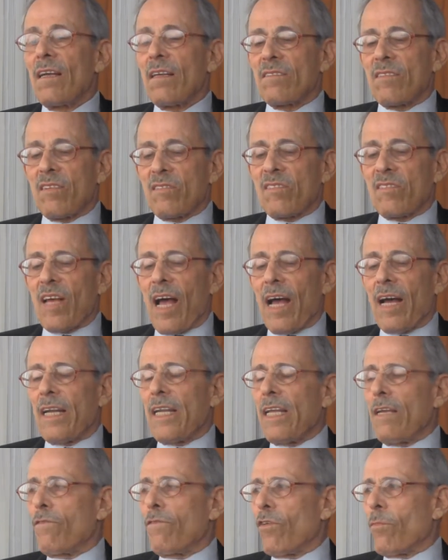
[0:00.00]

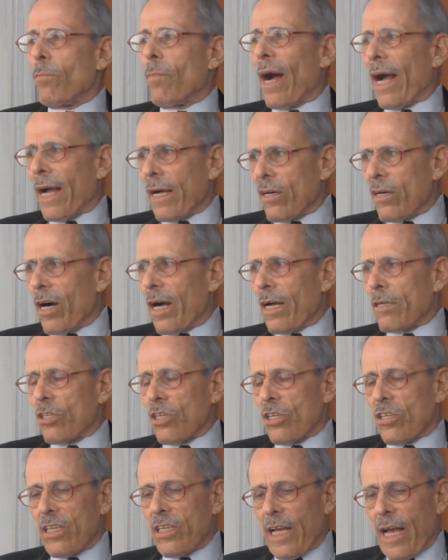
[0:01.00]
Society for
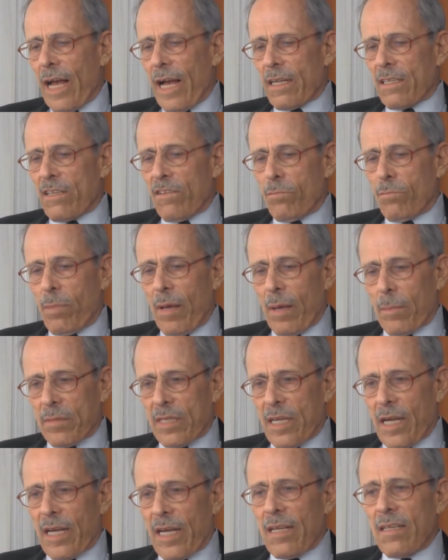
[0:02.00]
Biologically Active
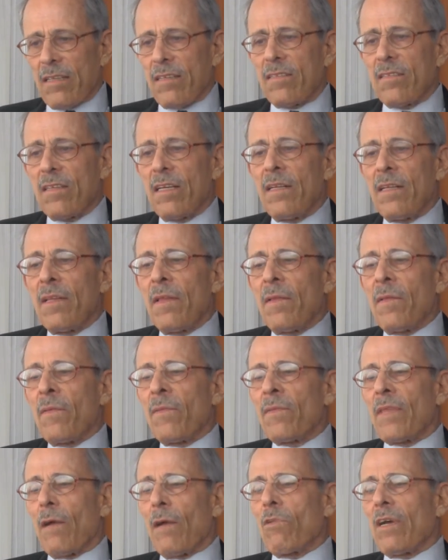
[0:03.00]
Peptides,
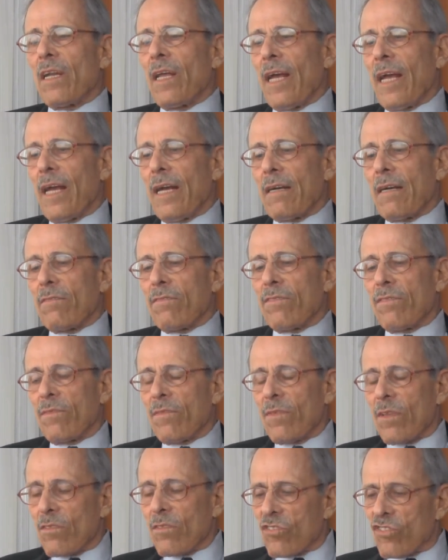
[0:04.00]
that would have
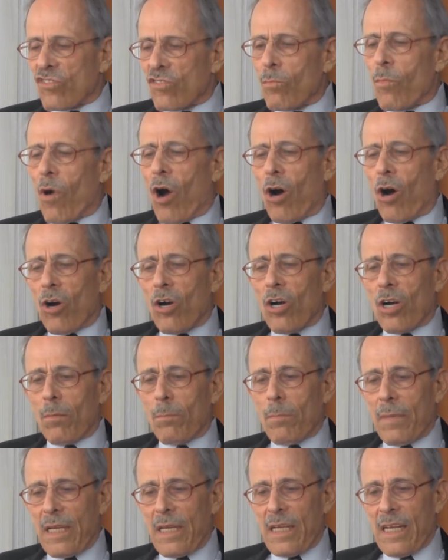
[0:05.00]

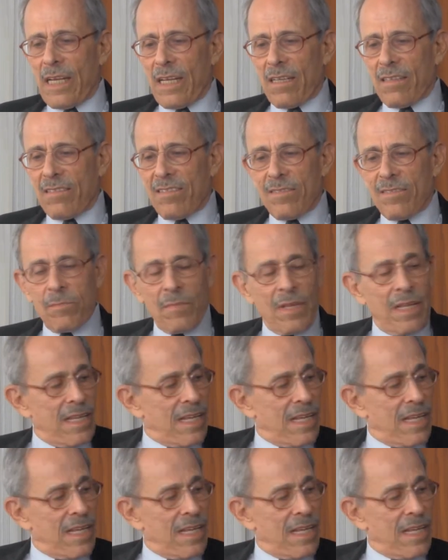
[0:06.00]
smaller meetings.